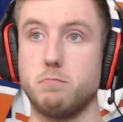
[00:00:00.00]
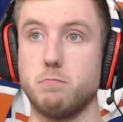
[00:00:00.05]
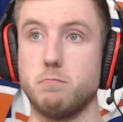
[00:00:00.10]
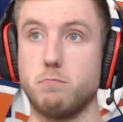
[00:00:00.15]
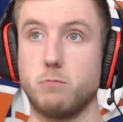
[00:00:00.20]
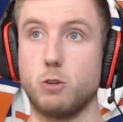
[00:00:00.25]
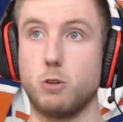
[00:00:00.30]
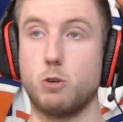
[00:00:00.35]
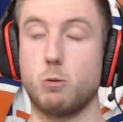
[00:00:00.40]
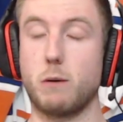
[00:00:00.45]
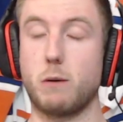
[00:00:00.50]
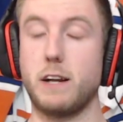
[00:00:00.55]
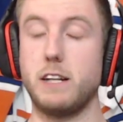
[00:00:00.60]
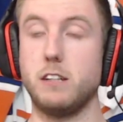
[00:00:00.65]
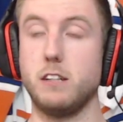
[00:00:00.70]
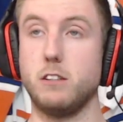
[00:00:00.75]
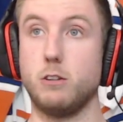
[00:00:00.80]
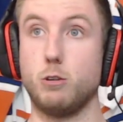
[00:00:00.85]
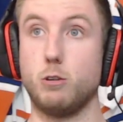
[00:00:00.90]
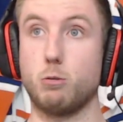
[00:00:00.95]

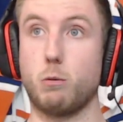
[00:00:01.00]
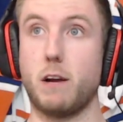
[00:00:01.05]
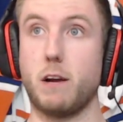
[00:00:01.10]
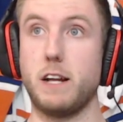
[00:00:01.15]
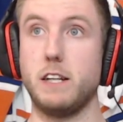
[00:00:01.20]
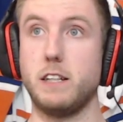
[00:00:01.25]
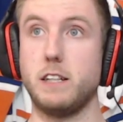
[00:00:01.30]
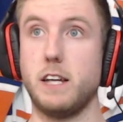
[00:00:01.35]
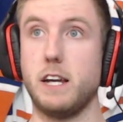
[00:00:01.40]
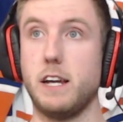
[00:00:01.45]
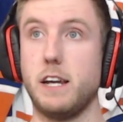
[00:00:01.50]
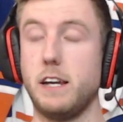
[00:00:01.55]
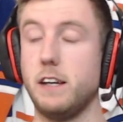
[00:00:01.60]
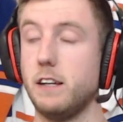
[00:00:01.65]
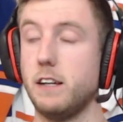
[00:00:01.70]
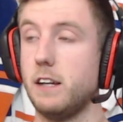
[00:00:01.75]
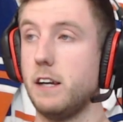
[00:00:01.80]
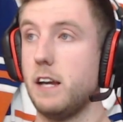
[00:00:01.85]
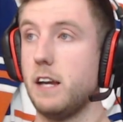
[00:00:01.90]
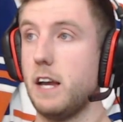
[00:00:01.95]
great day,
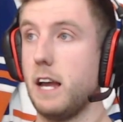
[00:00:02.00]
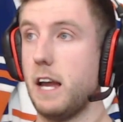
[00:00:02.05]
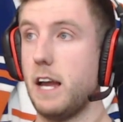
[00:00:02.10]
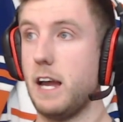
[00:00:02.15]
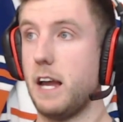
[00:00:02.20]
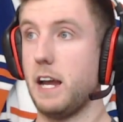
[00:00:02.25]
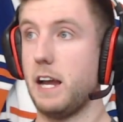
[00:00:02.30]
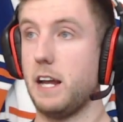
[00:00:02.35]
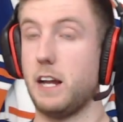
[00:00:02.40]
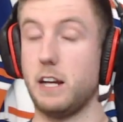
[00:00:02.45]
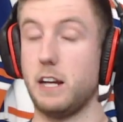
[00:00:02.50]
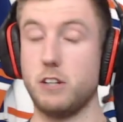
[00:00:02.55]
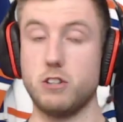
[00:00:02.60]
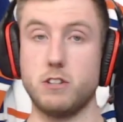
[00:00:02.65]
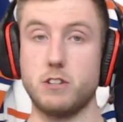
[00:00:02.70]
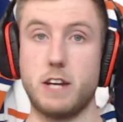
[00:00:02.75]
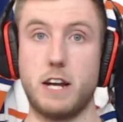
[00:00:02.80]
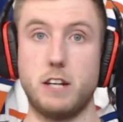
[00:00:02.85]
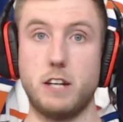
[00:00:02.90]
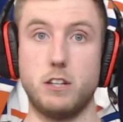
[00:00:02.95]
and I just
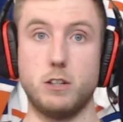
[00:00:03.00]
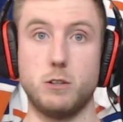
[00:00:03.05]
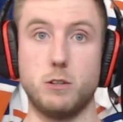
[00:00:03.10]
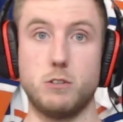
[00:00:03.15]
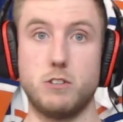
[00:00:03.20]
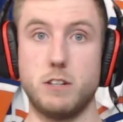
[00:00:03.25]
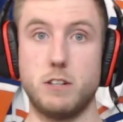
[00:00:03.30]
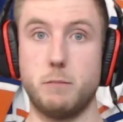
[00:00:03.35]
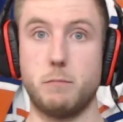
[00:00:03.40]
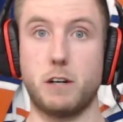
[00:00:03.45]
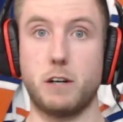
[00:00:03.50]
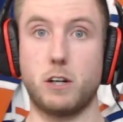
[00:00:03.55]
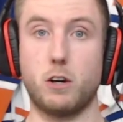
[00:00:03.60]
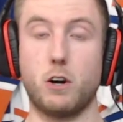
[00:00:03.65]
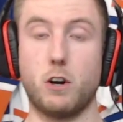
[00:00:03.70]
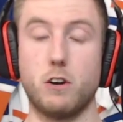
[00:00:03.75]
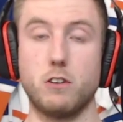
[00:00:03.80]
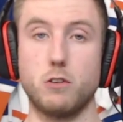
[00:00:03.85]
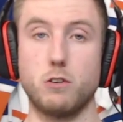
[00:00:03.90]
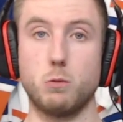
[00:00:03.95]
had to sit in my
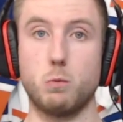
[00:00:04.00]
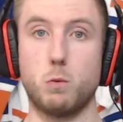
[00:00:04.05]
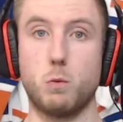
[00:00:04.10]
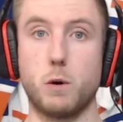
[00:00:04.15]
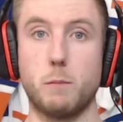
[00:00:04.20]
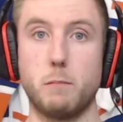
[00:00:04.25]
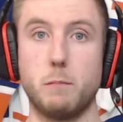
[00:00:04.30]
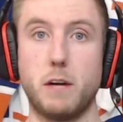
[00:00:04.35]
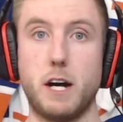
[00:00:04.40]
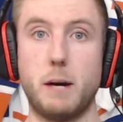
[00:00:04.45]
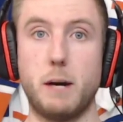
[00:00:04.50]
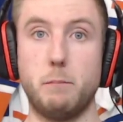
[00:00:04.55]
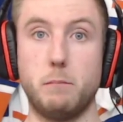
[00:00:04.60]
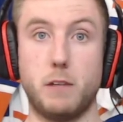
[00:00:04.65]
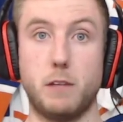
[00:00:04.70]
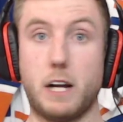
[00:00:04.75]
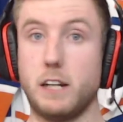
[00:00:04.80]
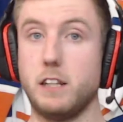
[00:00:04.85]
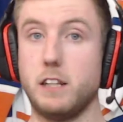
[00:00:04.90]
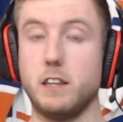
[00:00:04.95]
car as it warmed up.
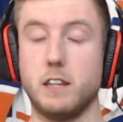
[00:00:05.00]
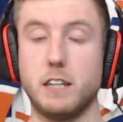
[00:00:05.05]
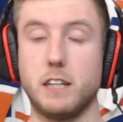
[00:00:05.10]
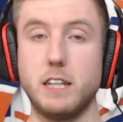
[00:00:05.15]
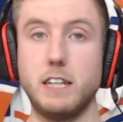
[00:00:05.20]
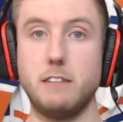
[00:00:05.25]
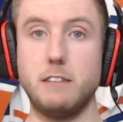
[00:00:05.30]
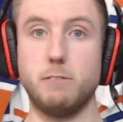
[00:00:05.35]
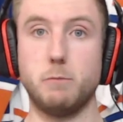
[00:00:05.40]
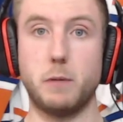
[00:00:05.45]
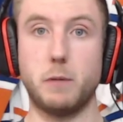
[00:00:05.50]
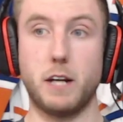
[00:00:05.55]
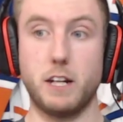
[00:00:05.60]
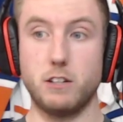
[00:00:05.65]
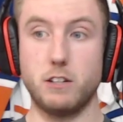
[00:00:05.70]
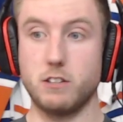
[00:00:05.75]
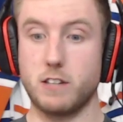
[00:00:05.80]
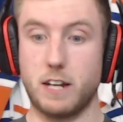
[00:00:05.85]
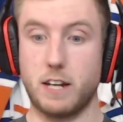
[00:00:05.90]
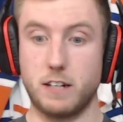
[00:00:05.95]
I didn't leave, but I
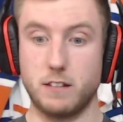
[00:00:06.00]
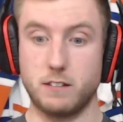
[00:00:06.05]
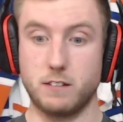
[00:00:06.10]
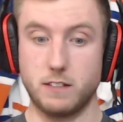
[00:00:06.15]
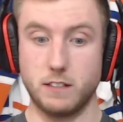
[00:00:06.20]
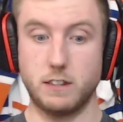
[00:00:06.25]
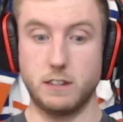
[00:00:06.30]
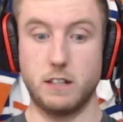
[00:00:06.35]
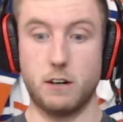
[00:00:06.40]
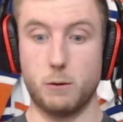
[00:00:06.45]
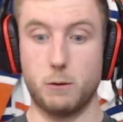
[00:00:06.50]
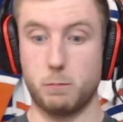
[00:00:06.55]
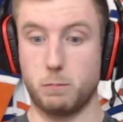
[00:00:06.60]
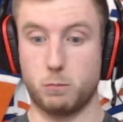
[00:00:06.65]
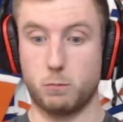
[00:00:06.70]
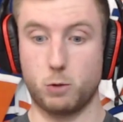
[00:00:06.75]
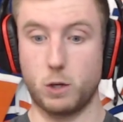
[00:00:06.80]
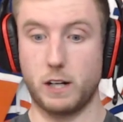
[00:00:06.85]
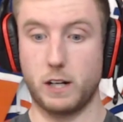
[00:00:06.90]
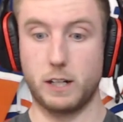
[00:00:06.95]
just had to sit there,
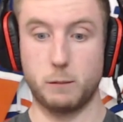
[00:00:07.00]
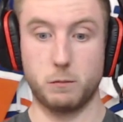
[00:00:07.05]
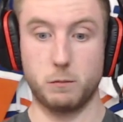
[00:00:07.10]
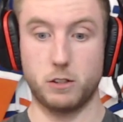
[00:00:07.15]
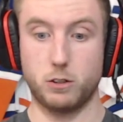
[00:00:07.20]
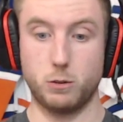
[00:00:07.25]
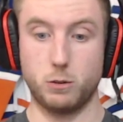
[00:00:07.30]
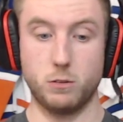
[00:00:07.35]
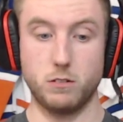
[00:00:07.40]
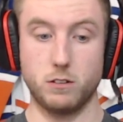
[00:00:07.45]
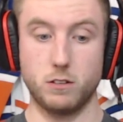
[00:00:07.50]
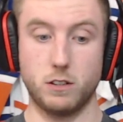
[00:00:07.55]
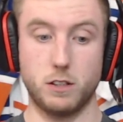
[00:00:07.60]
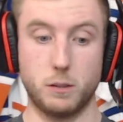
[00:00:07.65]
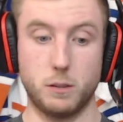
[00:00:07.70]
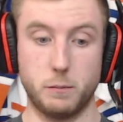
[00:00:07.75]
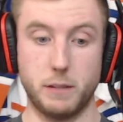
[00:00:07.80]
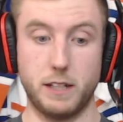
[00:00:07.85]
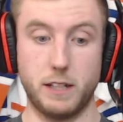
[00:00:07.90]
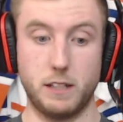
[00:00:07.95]
crank up the tunes a little
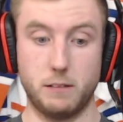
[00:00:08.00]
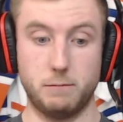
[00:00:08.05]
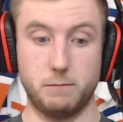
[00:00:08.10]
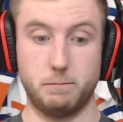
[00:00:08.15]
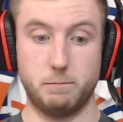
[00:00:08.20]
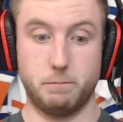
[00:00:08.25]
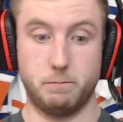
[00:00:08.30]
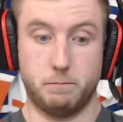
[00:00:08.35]
bit, and